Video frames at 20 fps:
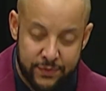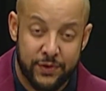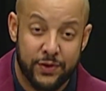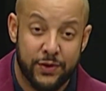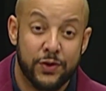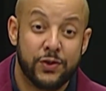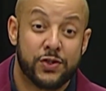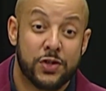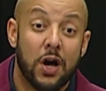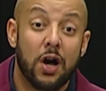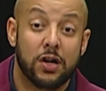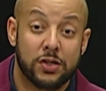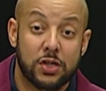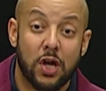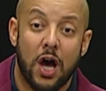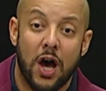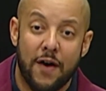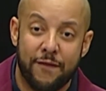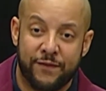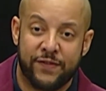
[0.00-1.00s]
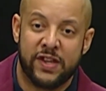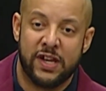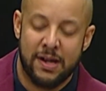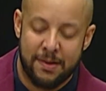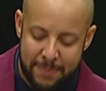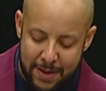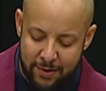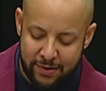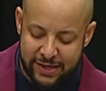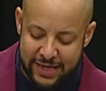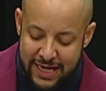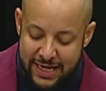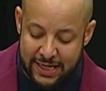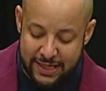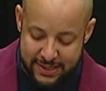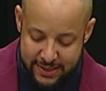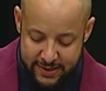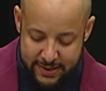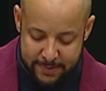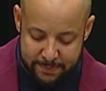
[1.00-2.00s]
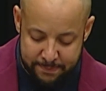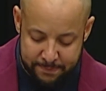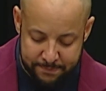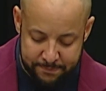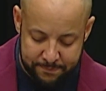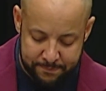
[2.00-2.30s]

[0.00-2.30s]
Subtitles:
You talked often about getting to them.